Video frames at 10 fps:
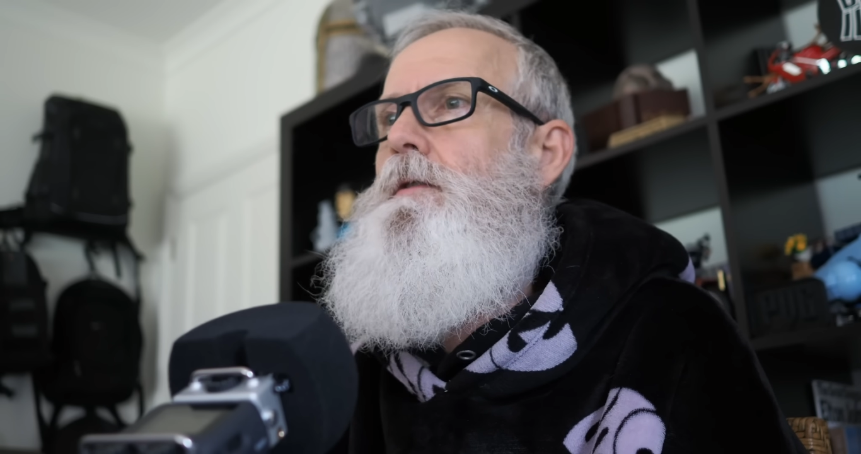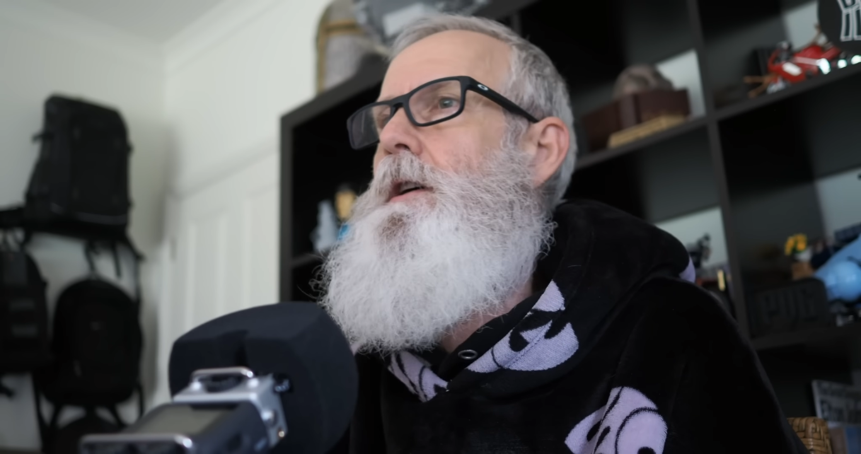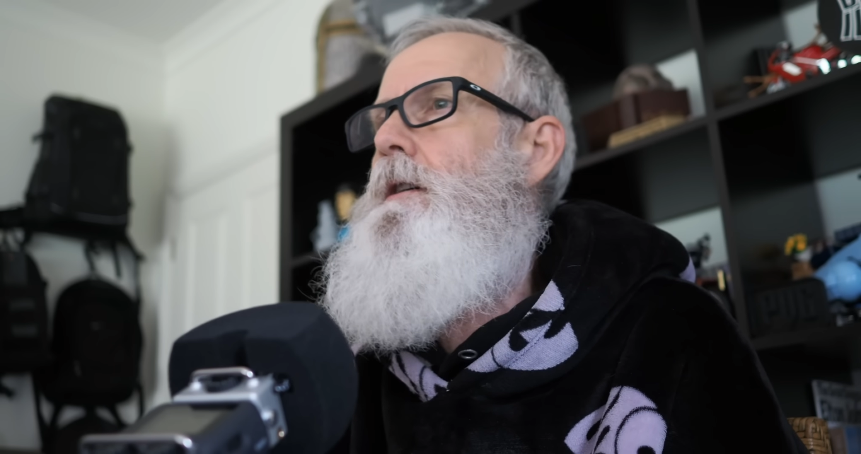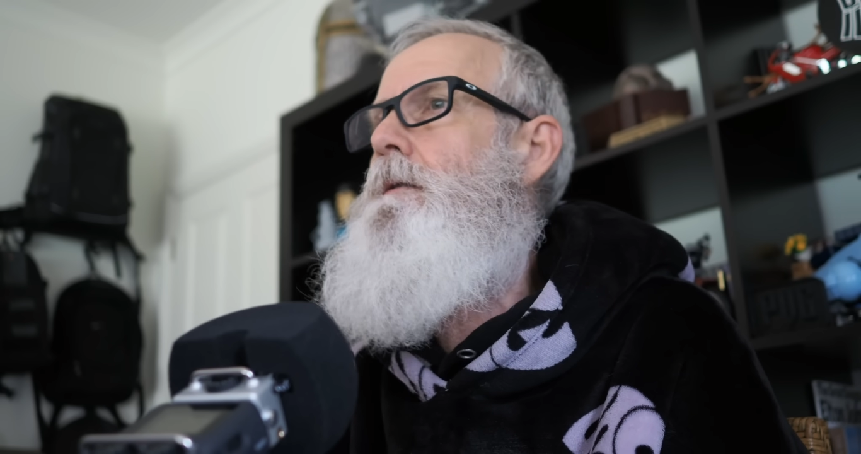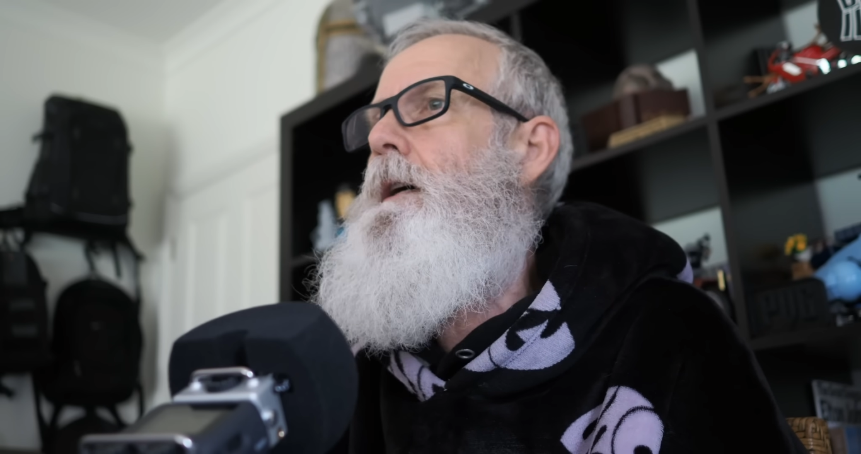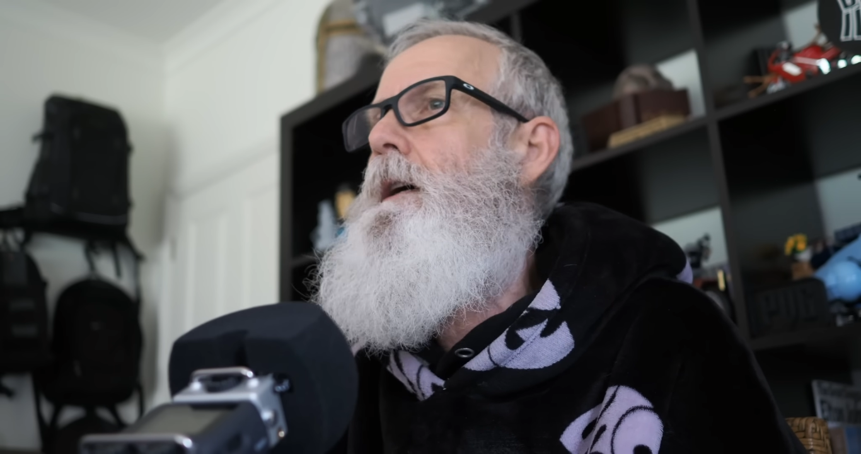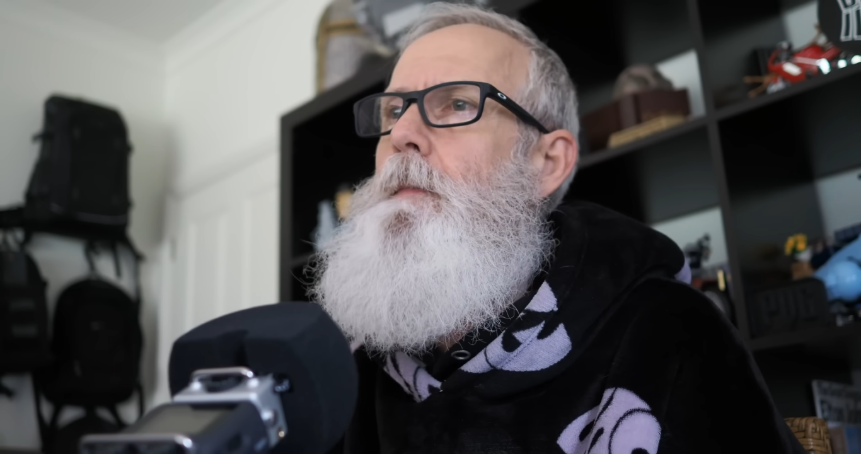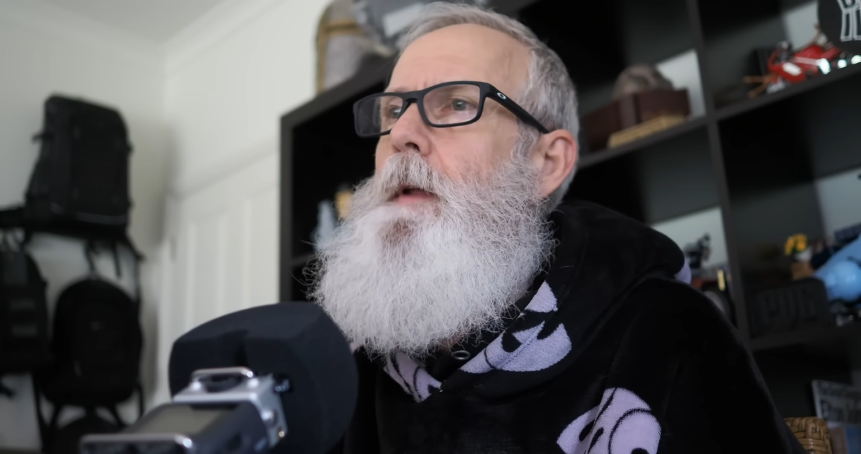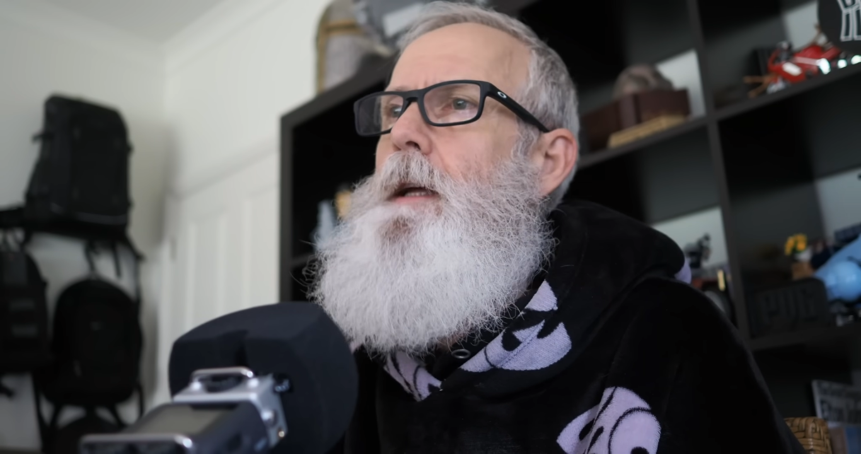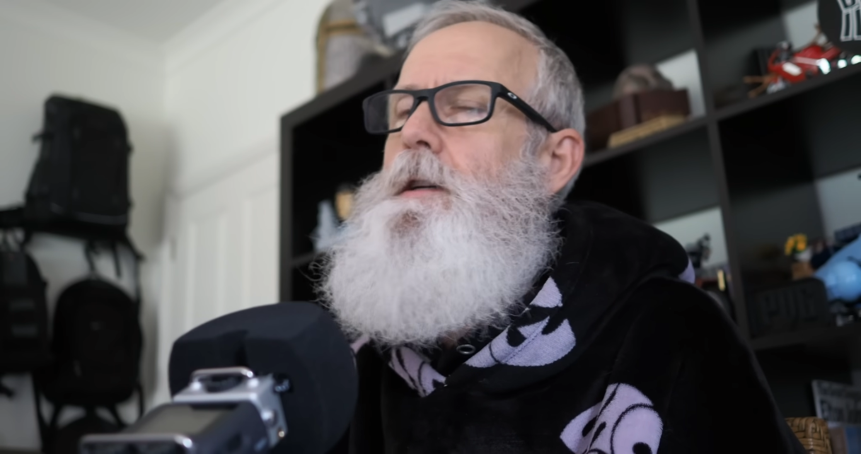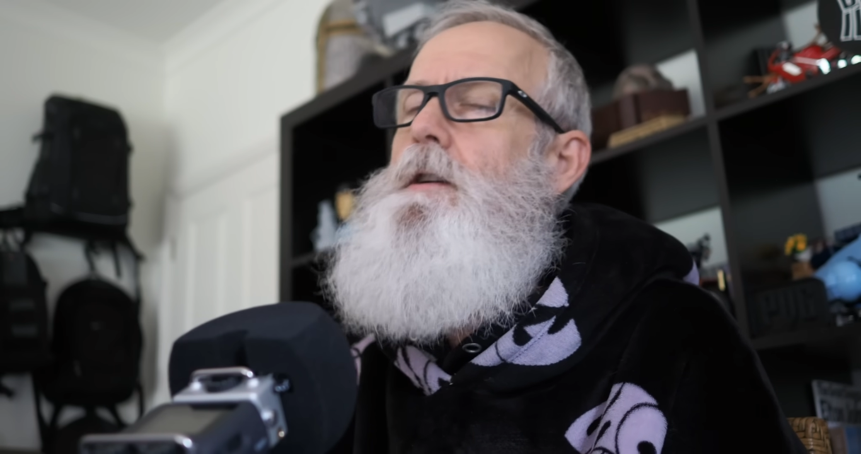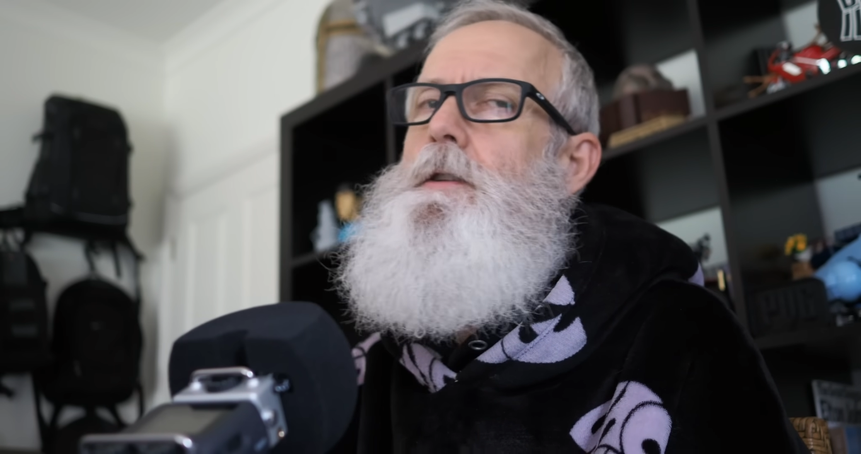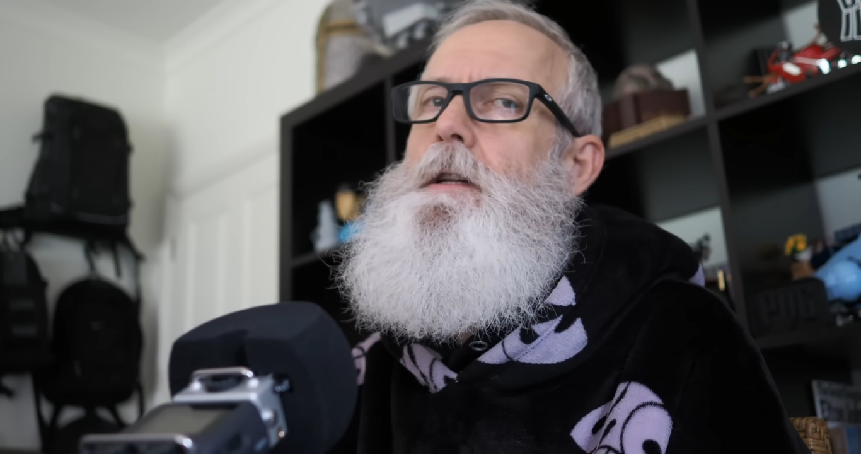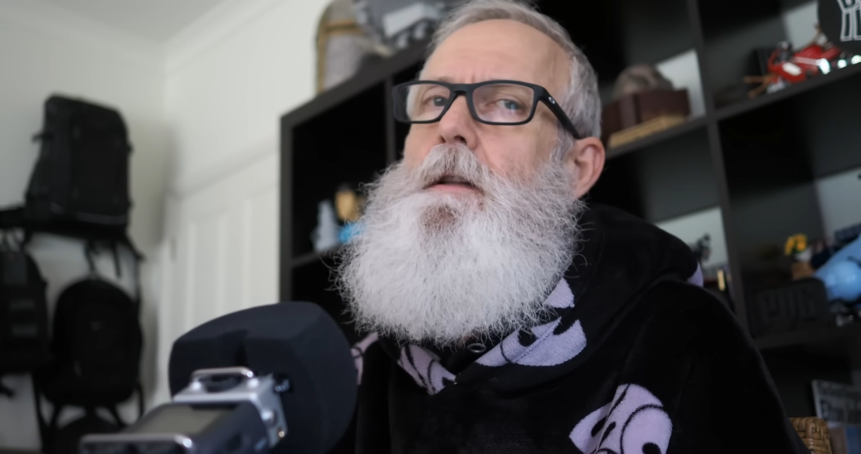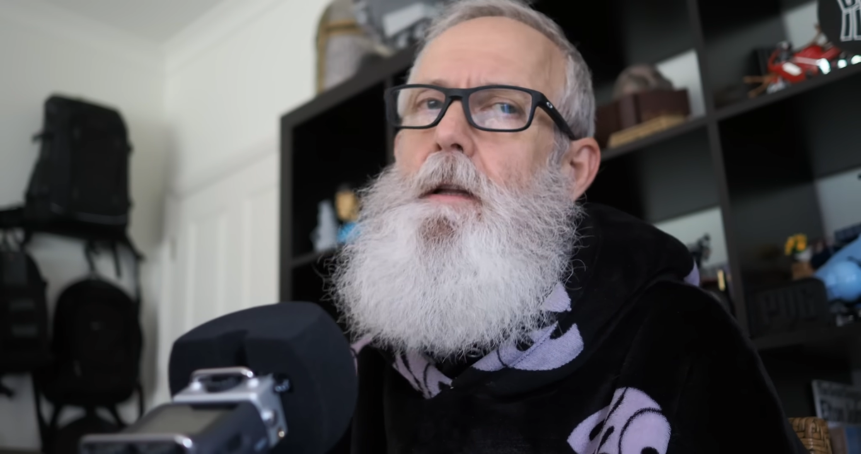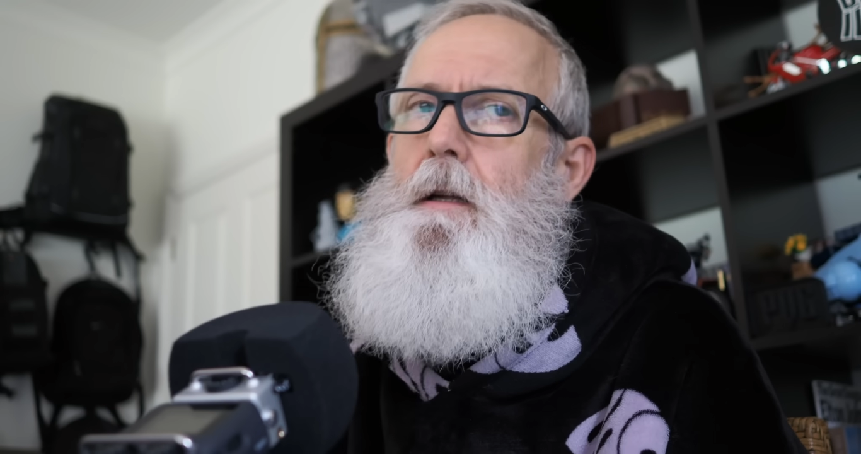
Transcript: So, yeah, it's interesting that